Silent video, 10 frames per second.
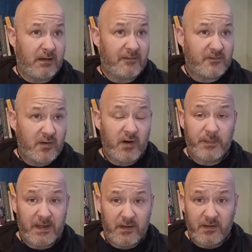have got to
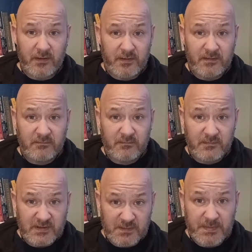be heard
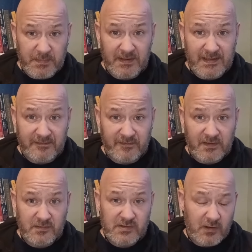to be believed.
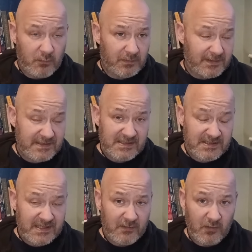So listen
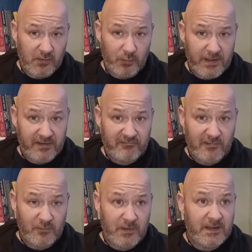to that all the way
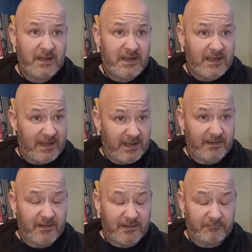through
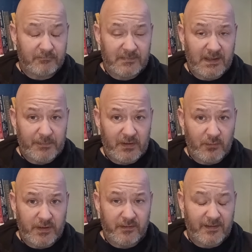and let me know
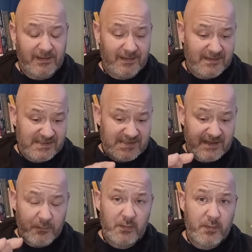what you think. As I said,
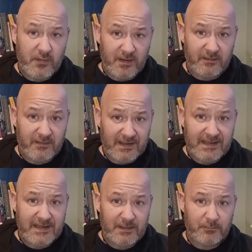I'm going to put the
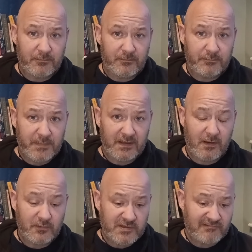link in
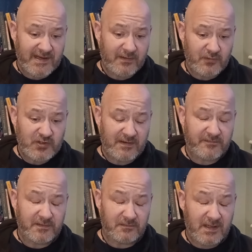below to Radio
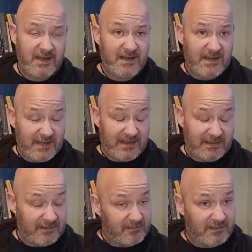Sheffield.
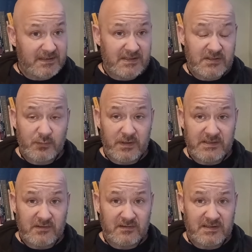Listen to what
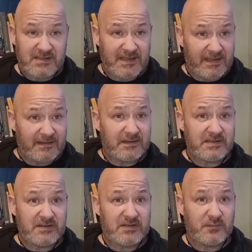he's got to say.
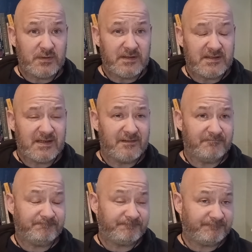Listen to the words and